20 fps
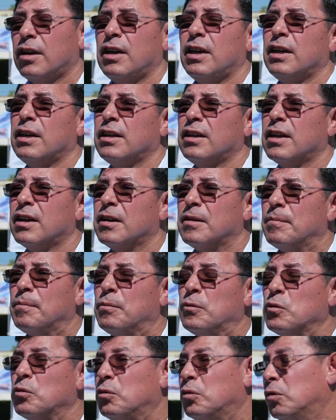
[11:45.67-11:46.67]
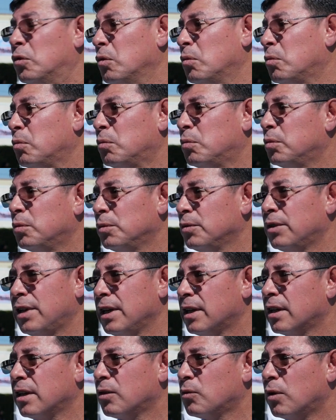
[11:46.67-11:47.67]
And so
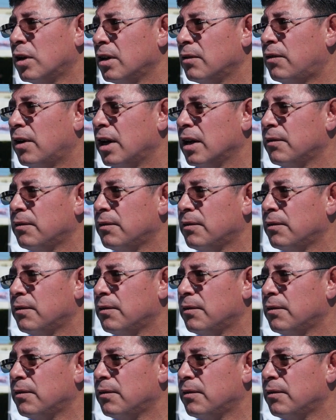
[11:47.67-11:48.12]
they can qualify.